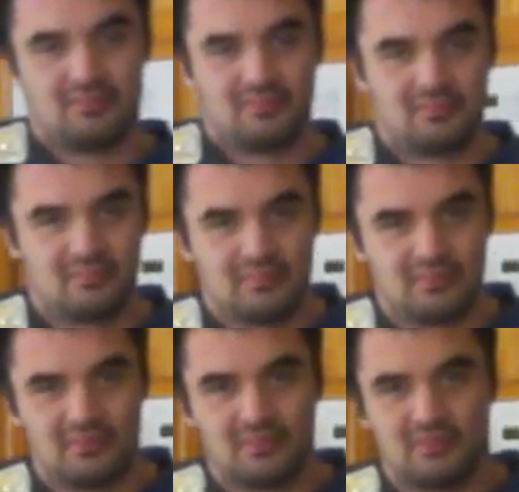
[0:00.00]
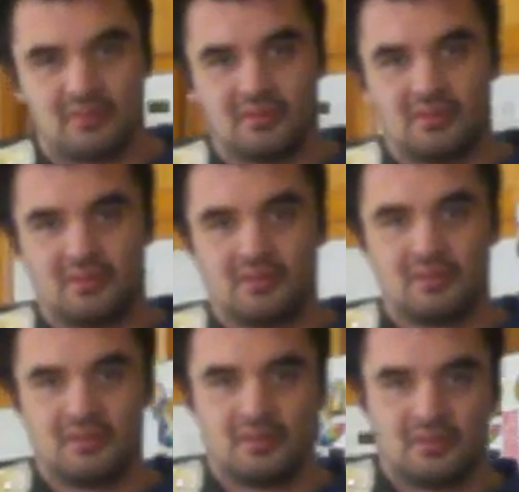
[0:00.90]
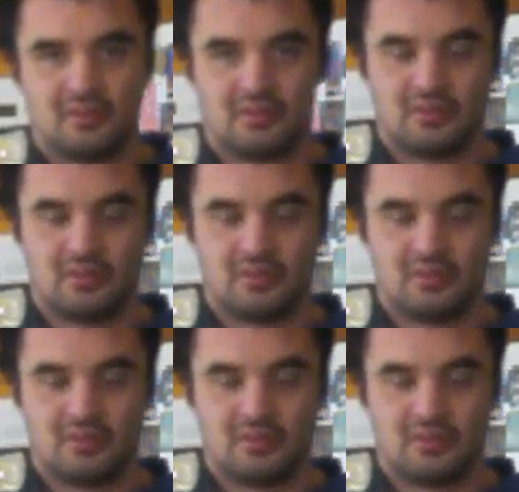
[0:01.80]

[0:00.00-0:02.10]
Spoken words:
(no one is talking)